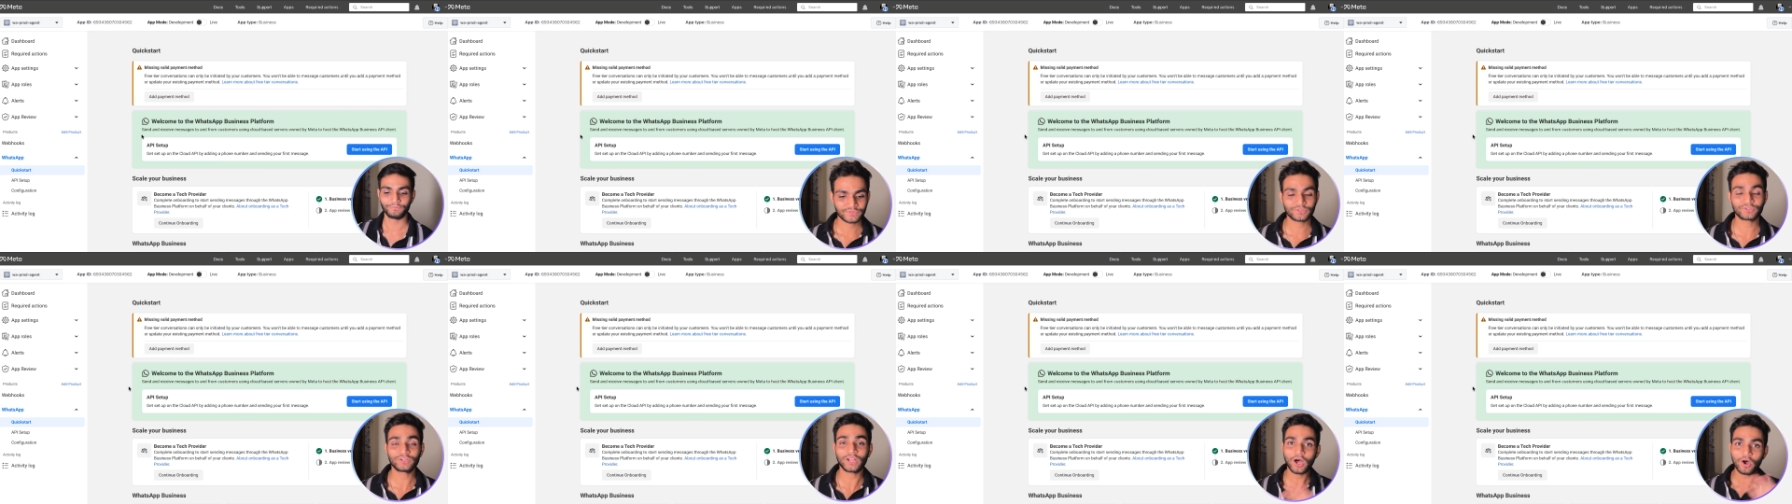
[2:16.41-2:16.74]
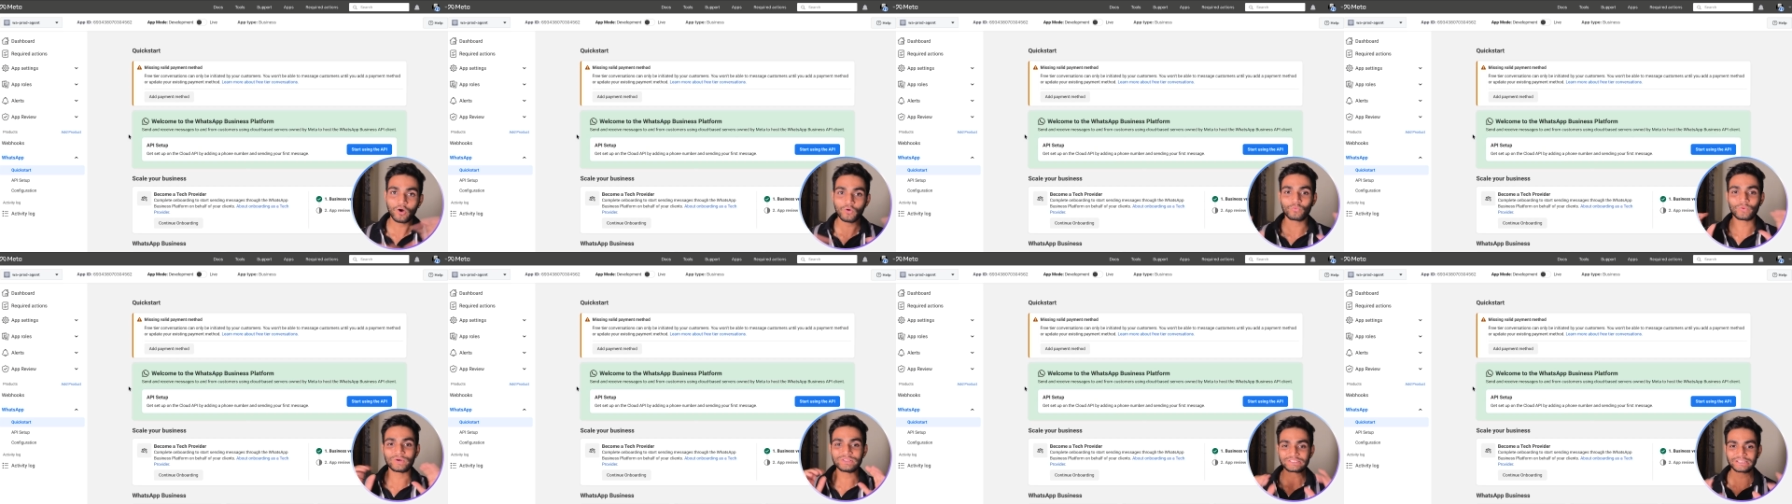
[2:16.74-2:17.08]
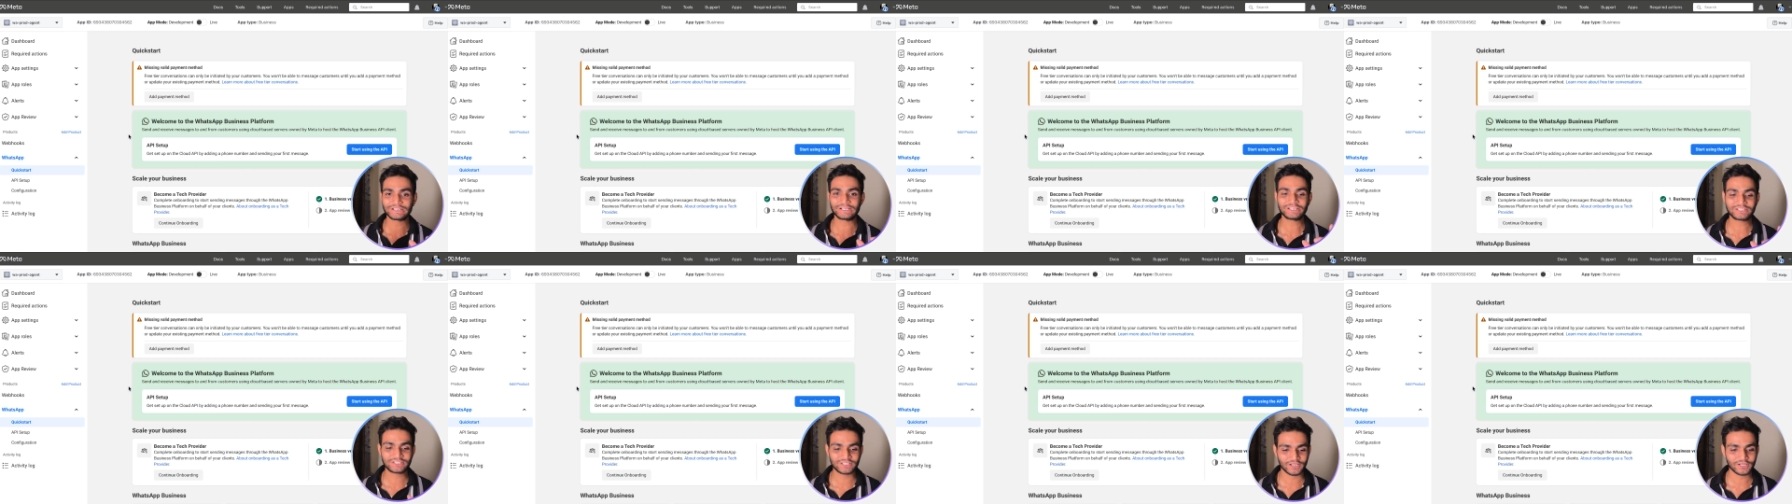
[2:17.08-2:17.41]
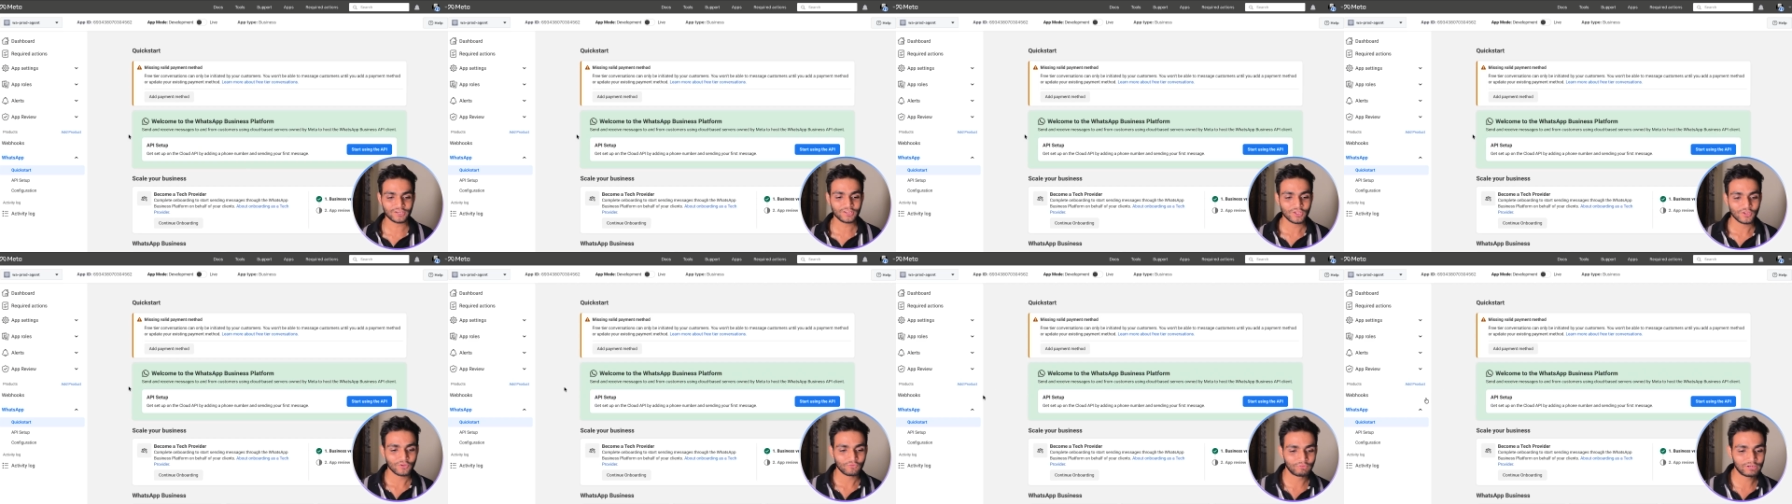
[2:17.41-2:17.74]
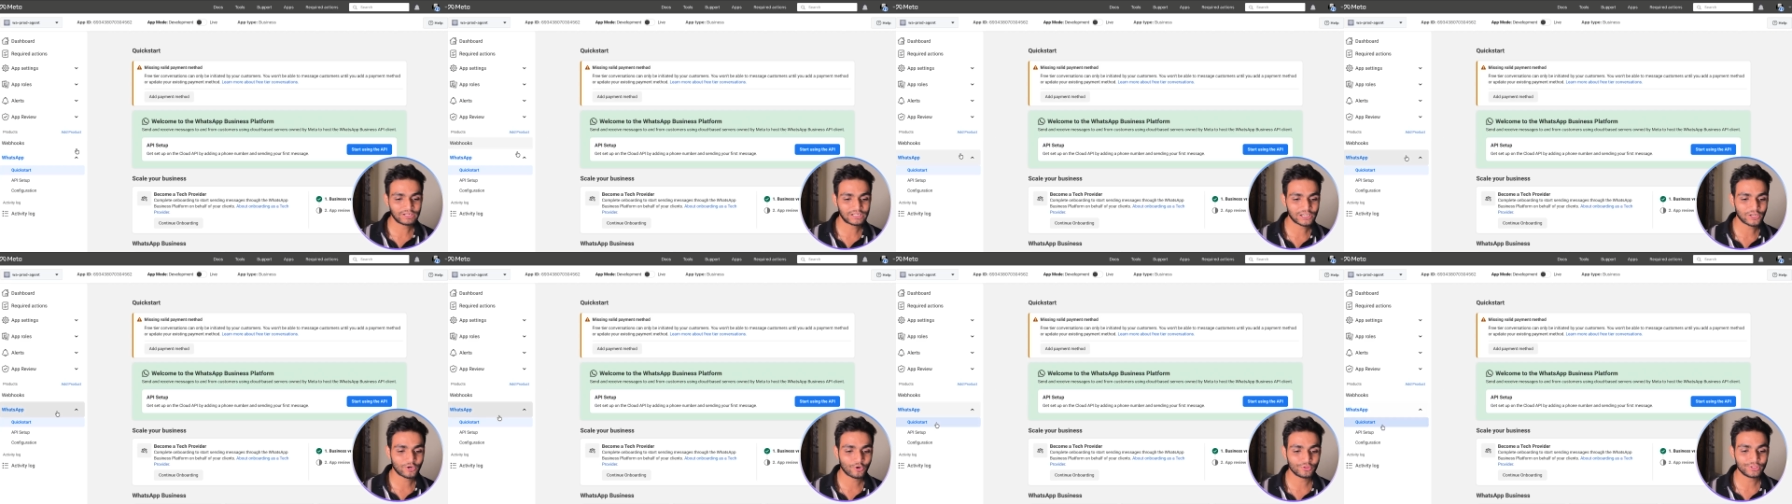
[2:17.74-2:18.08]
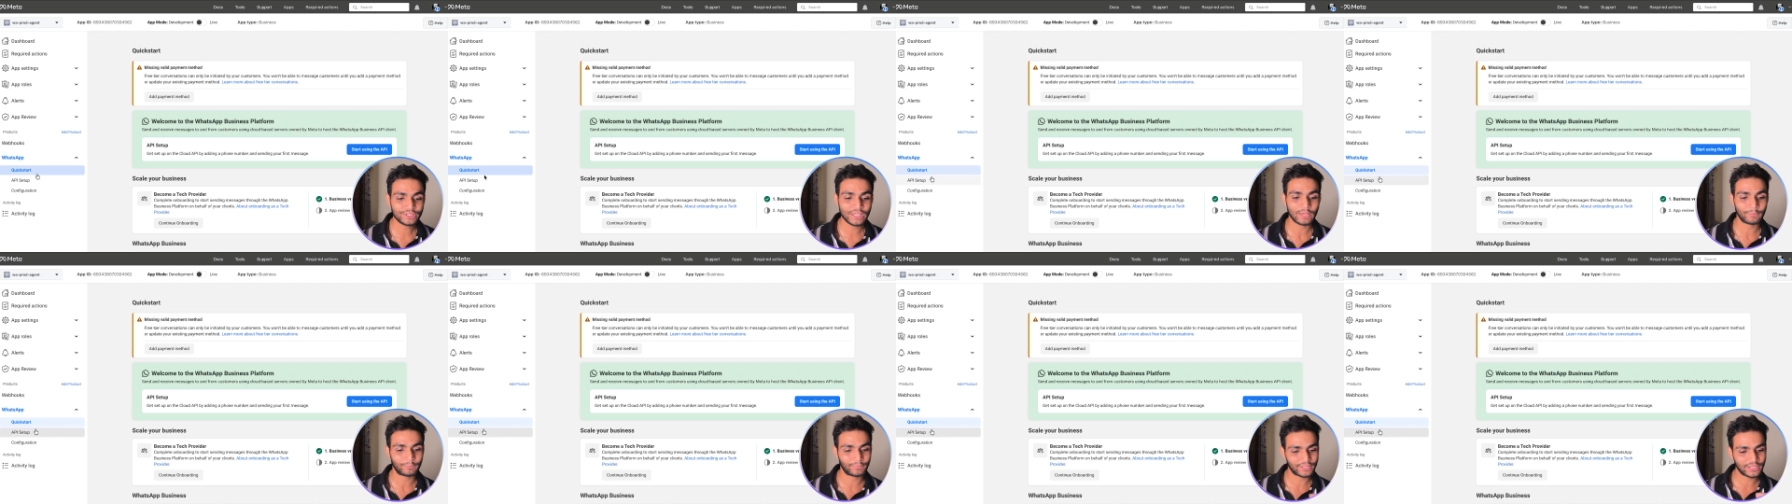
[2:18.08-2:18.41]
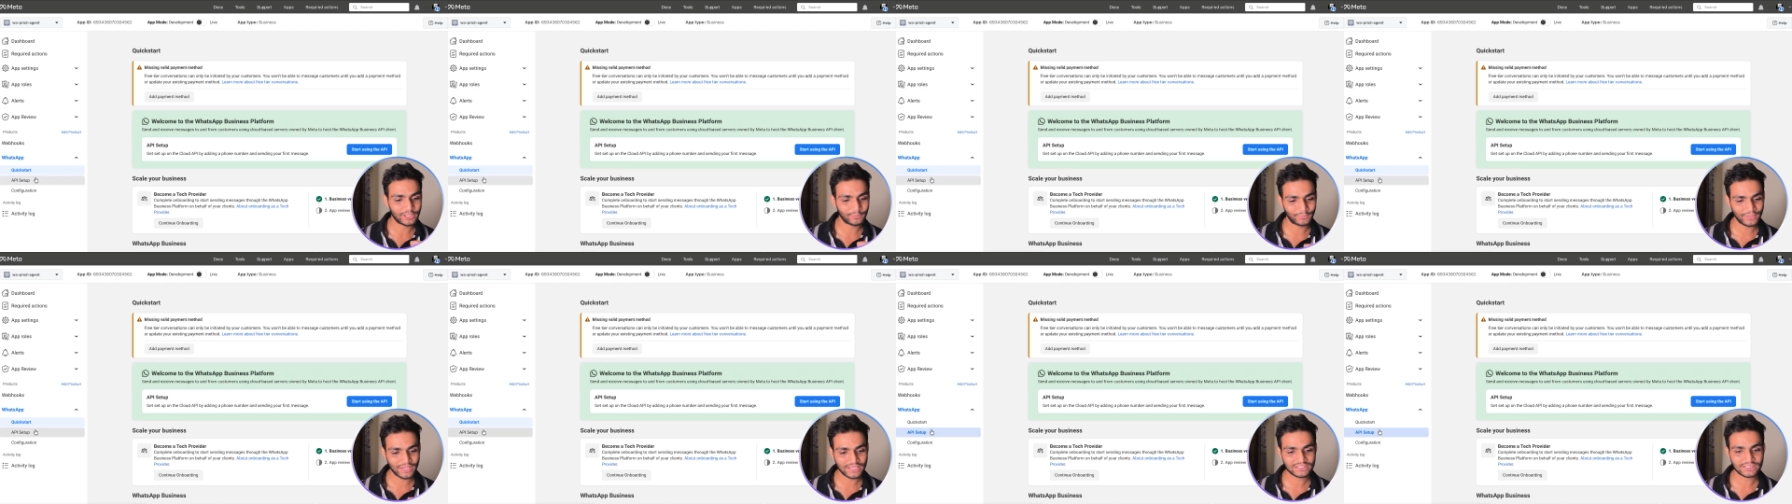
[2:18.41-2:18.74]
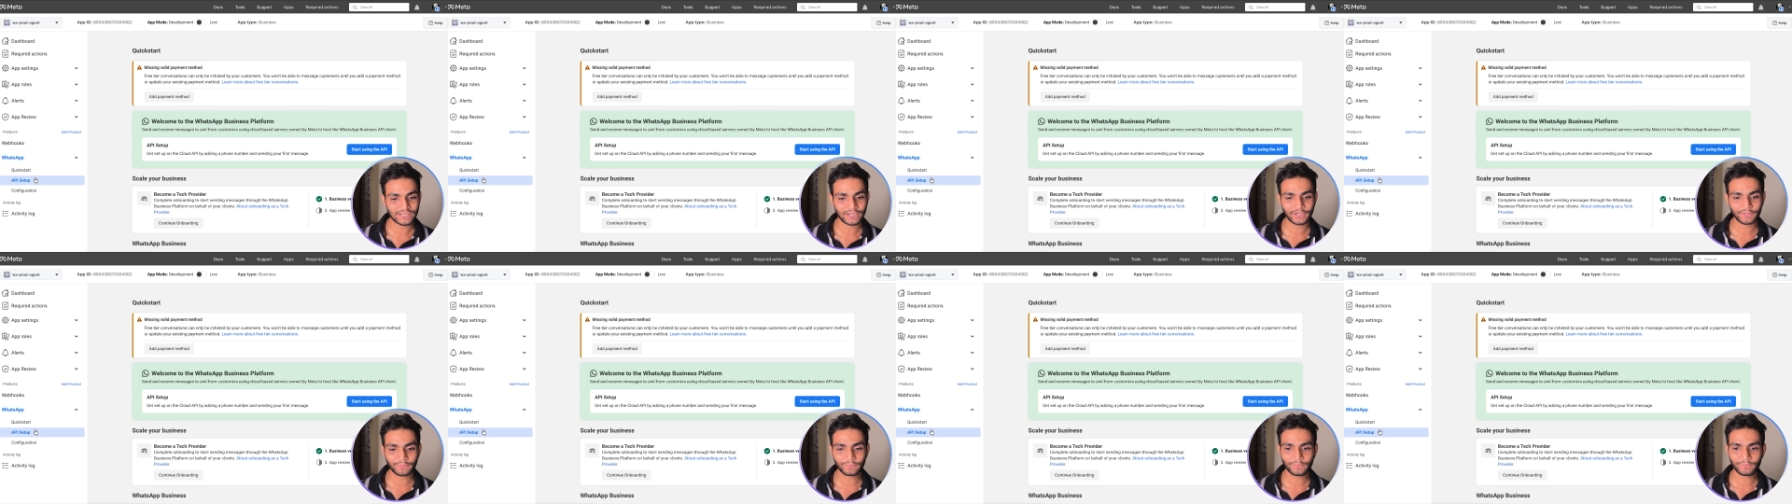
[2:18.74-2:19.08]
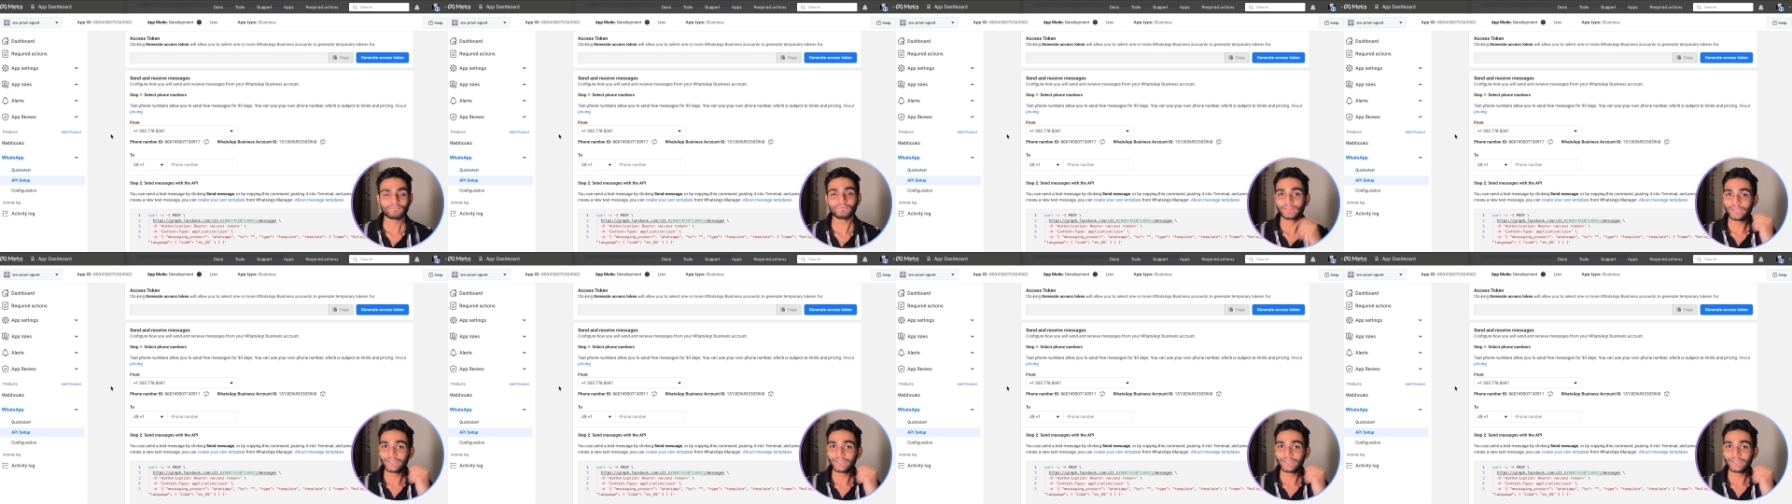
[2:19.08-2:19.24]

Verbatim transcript: So now once it is done, we'll click on the API setup.